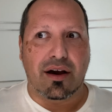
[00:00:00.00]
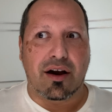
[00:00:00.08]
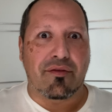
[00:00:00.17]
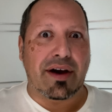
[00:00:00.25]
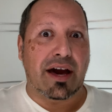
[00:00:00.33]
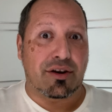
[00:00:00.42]

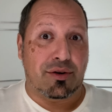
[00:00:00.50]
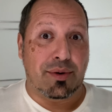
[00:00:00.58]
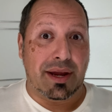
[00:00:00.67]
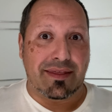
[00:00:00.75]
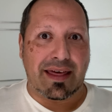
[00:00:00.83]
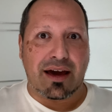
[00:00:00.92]
of how to
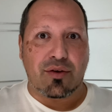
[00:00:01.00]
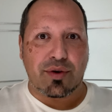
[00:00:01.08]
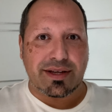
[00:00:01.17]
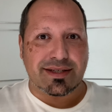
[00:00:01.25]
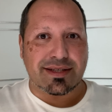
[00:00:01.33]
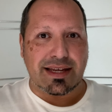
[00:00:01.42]
create that
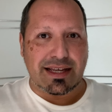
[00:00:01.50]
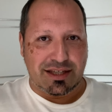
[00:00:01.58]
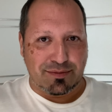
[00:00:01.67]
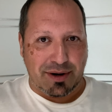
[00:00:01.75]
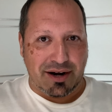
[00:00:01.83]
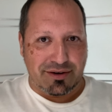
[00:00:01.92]
which
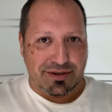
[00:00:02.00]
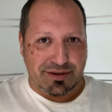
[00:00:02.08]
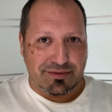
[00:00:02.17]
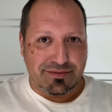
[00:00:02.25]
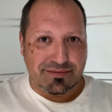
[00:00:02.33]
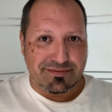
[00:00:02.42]
inspires
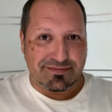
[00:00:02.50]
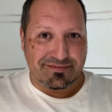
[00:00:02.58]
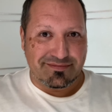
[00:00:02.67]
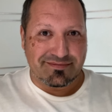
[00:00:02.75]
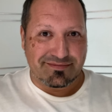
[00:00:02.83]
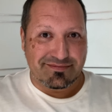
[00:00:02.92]
you,
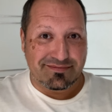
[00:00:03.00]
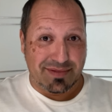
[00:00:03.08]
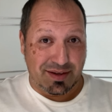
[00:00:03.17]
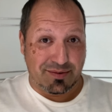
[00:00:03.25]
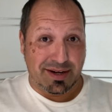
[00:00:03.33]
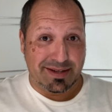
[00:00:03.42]

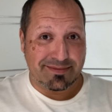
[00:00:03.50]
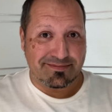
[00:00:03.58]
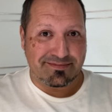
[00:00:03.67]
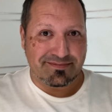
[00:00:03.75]
right?